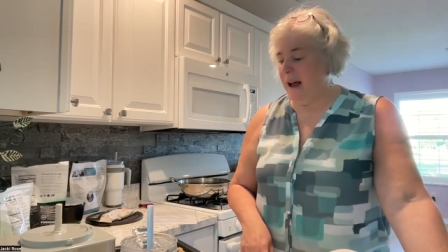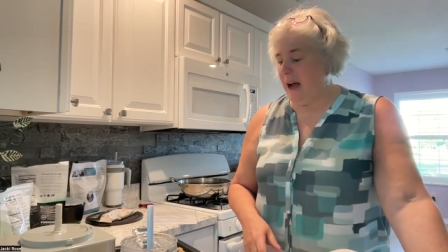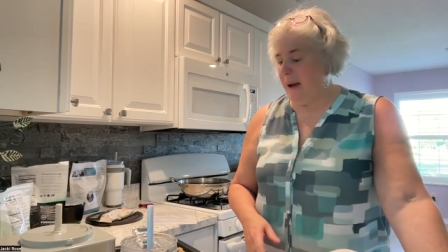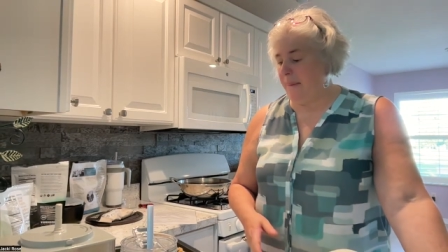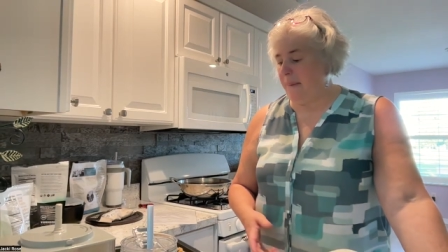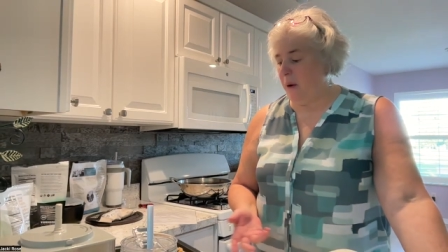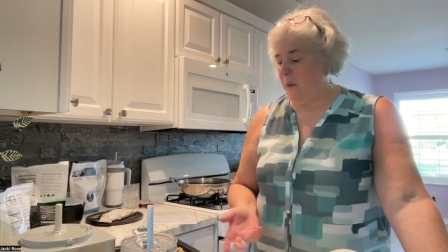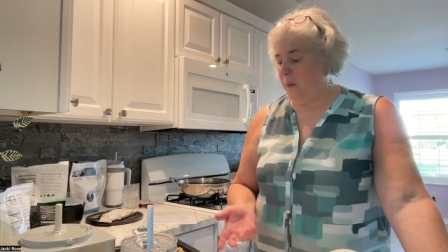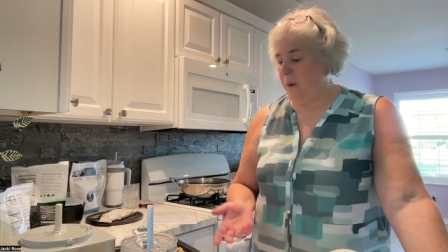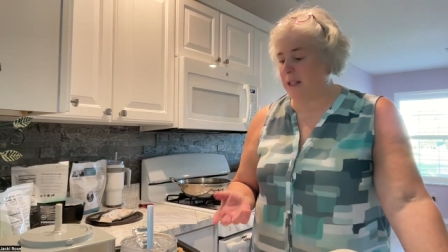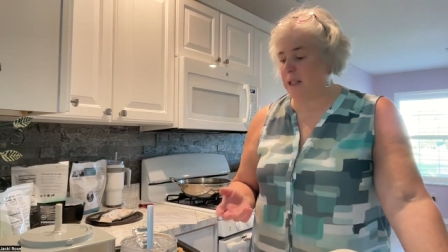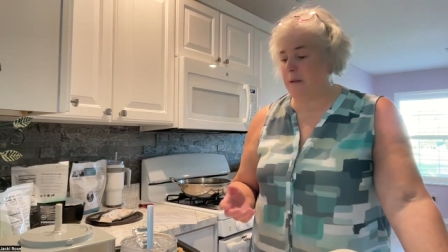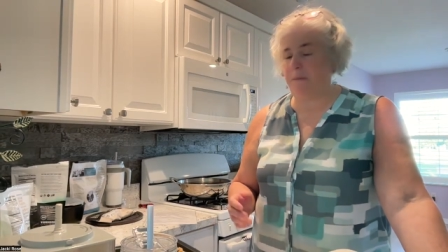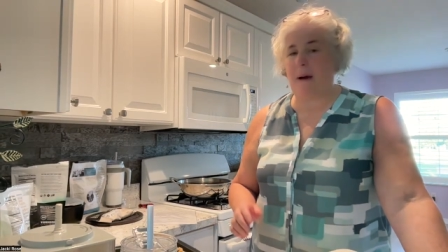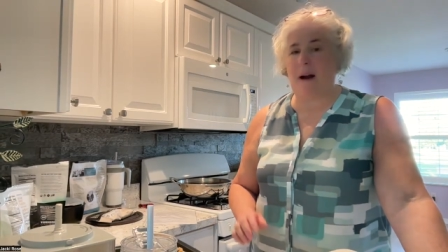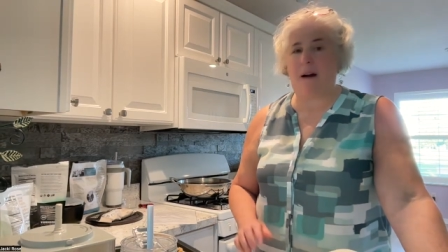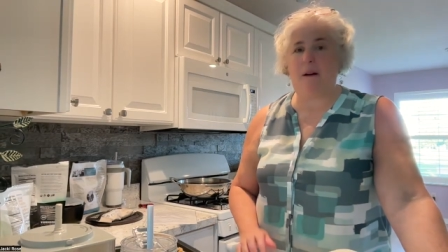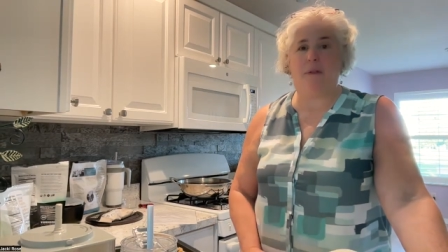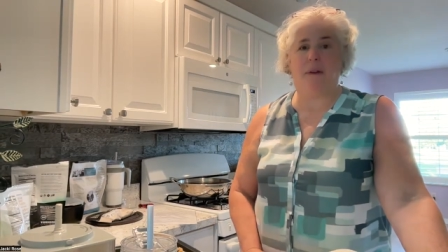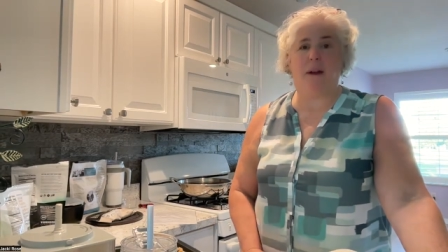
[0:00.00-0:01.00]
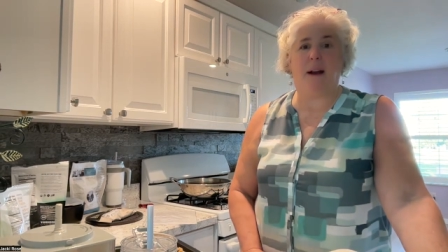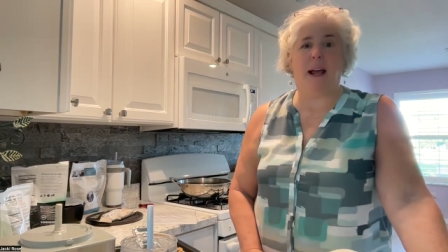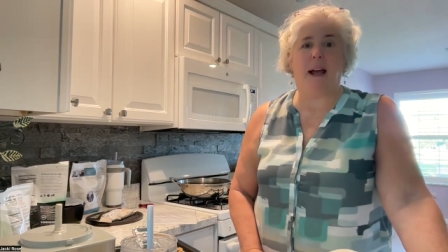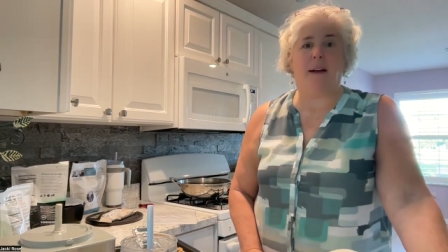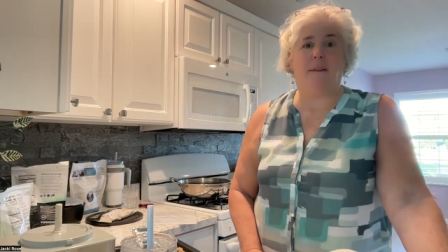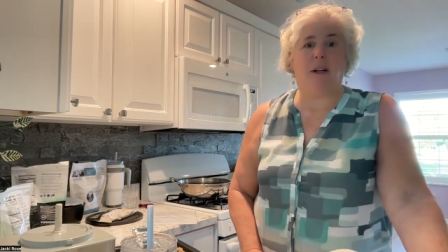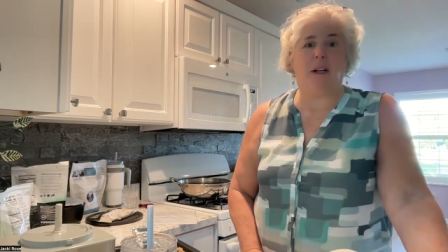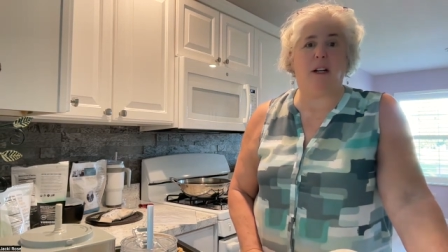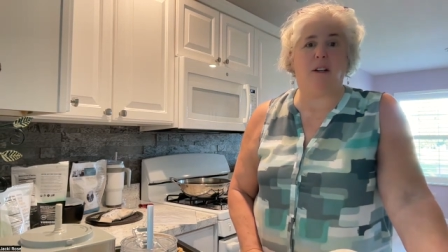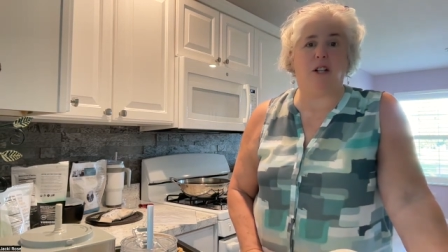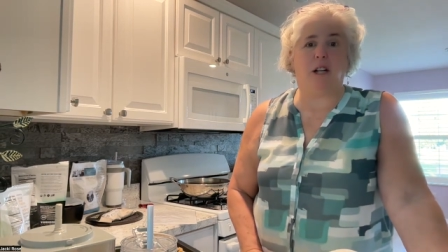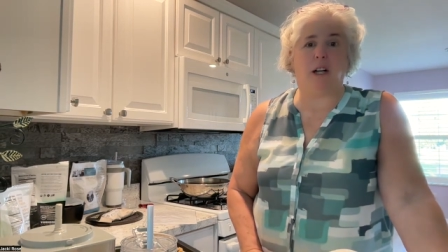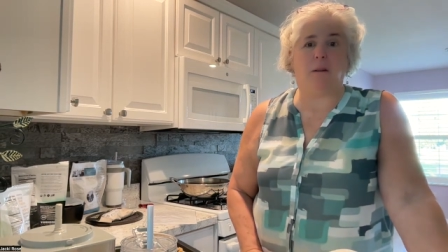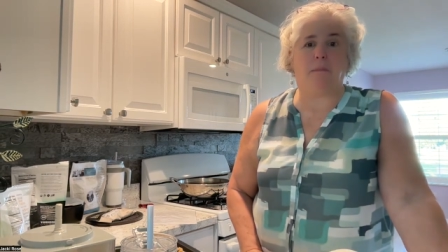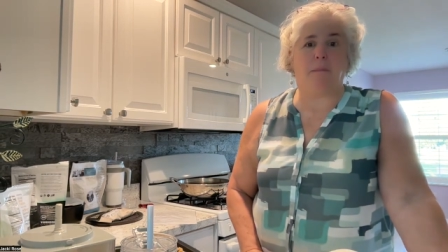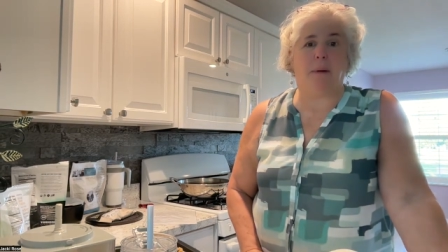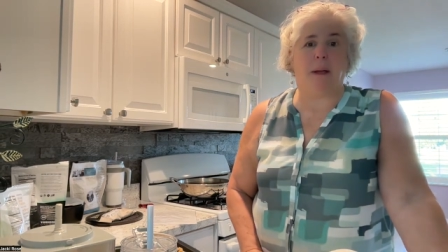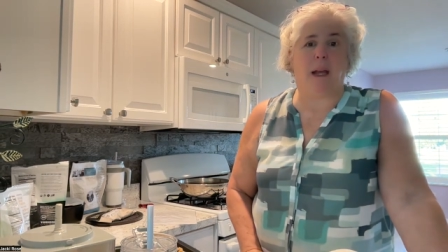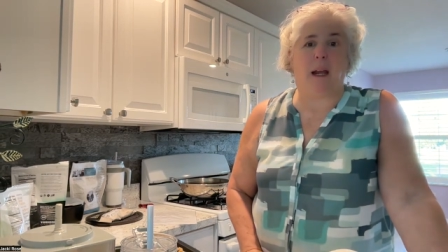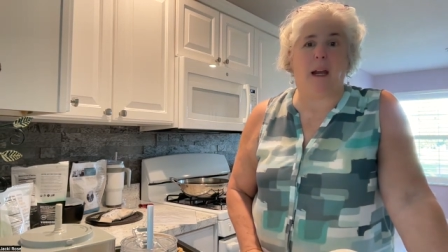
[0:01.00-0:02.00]
I mean, what's better than having a
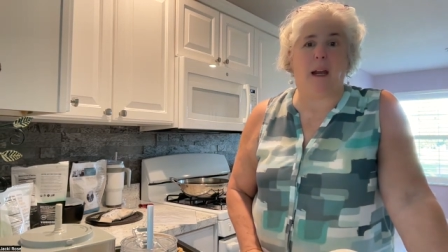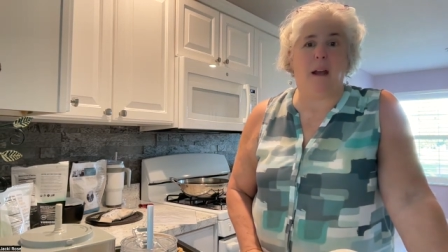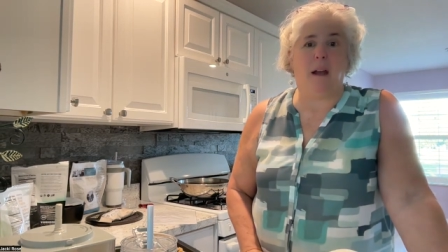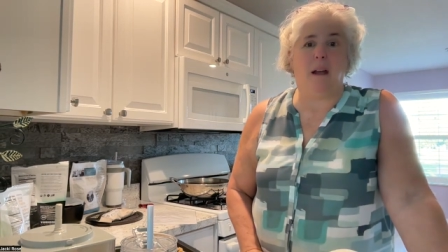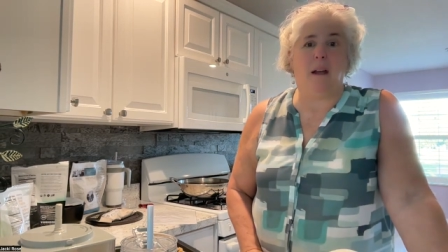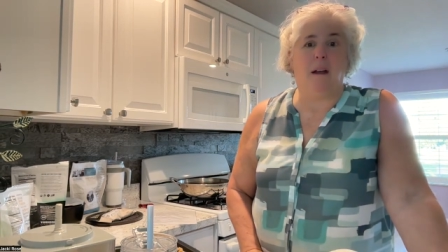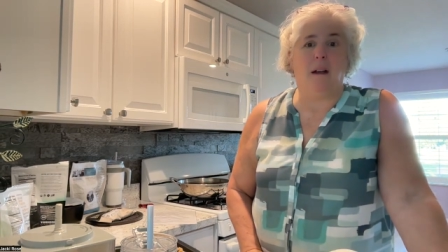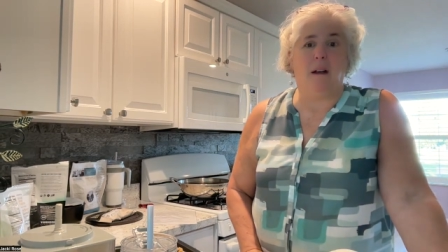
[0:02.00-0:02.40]
chickpea